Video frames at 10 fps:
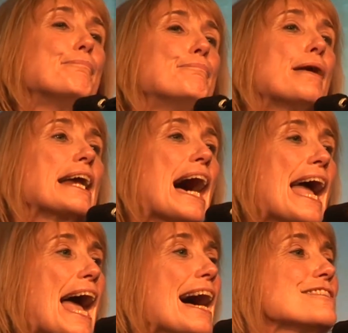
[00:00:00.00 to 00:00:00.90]
But I
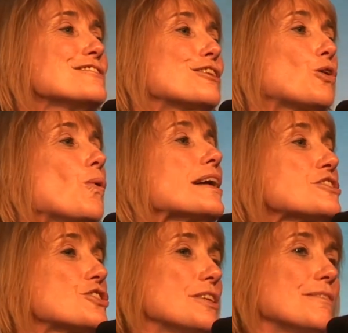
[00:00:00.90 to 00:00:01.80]
ask the
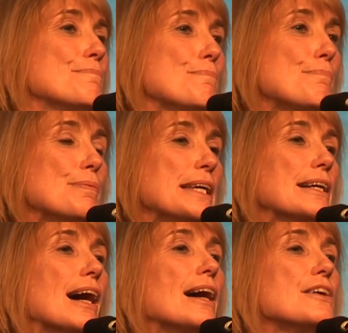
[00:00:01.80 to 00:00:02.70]
question
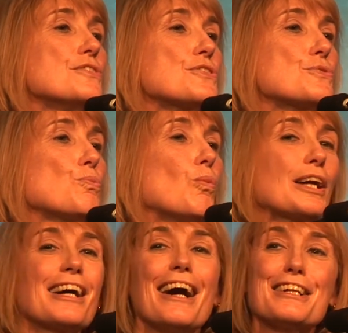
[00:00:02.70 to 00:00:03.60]
because
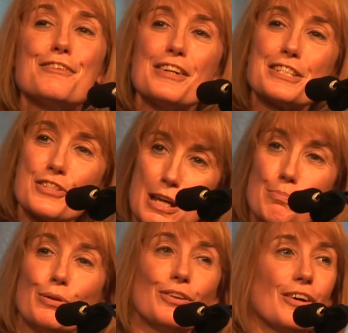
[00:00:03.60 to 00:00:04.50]
what kind of
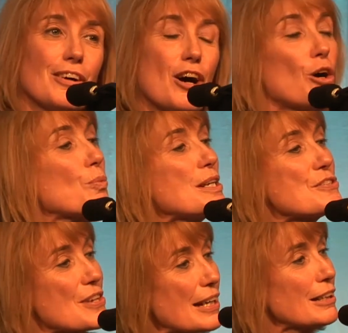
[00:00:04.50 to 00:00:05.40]
example are we
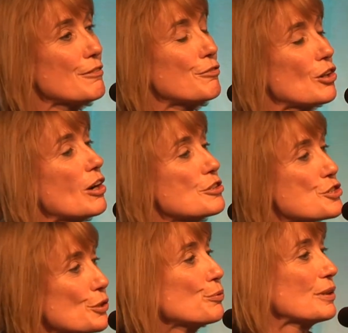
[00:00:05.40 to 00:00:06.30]
setting for our
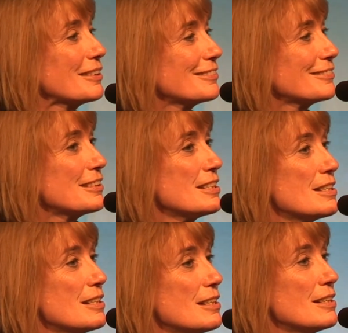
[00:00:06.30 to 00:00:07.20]
children?
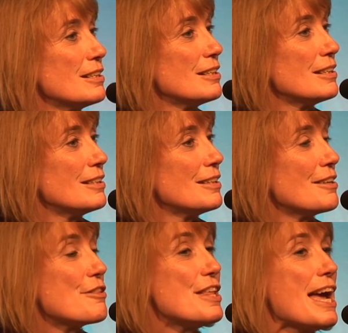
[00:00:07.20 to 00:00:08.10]

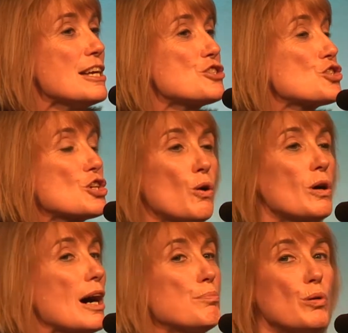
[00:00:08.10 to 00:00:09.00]
They
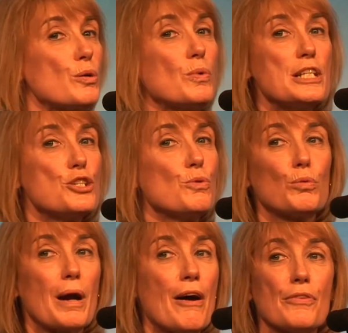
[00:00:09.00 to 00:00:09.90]
soak up what we do
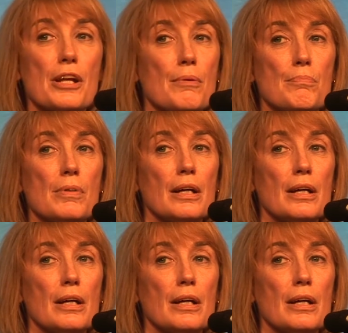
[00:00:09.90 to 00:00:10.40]
around them